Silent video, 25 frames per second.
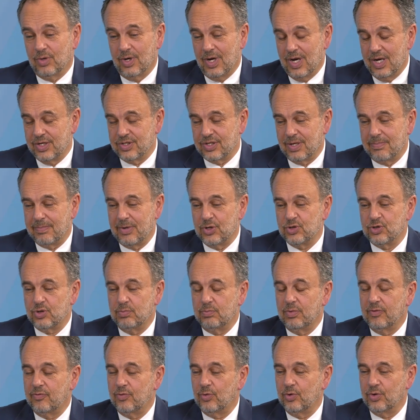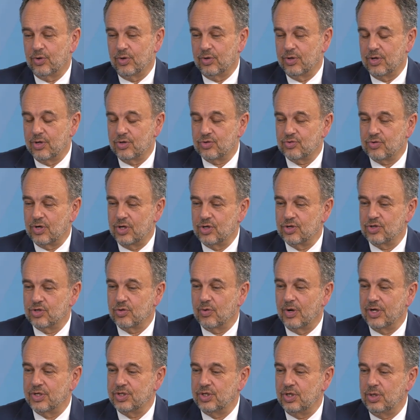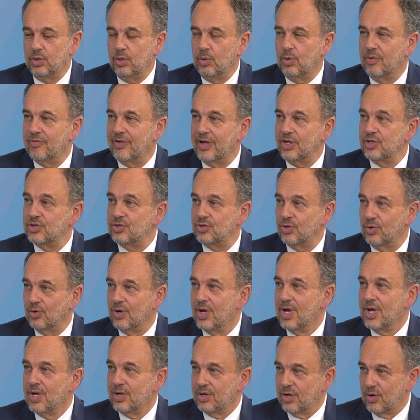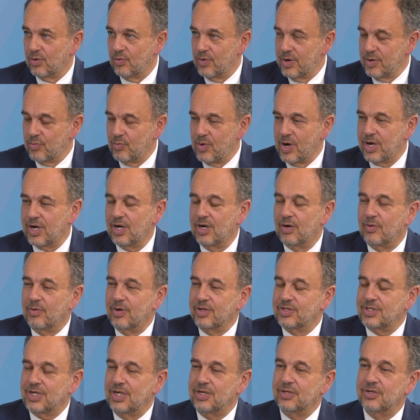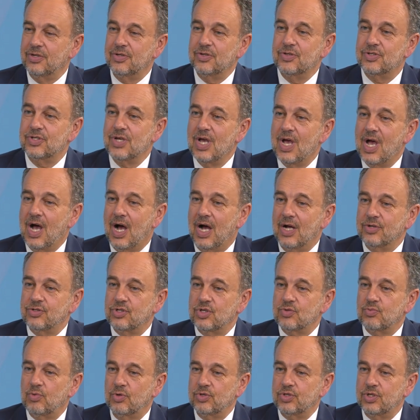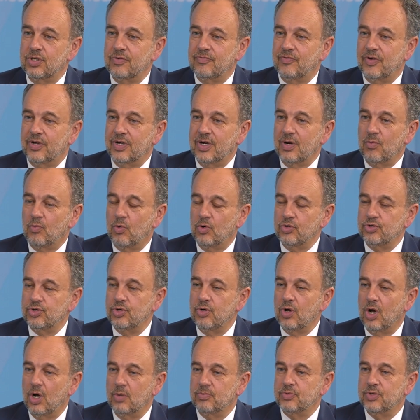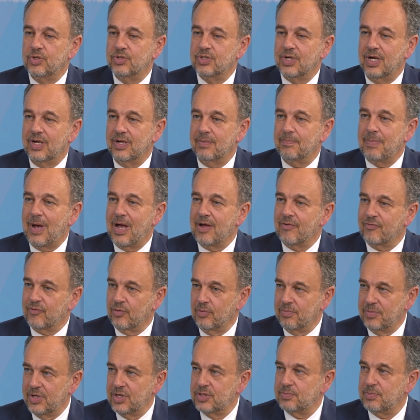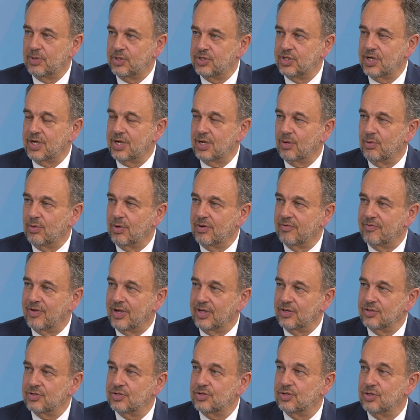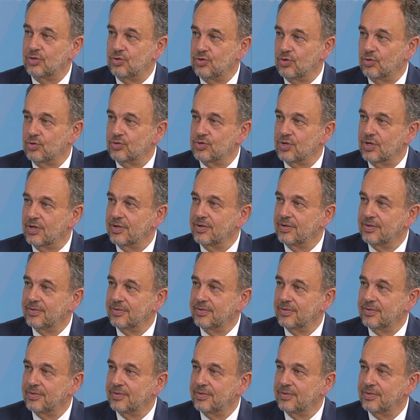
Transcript: as I mentioned before, you're no stranger to ITU events, you're regular attendance. I just wanted to find out what you hope to take back from this particular event to Georgia.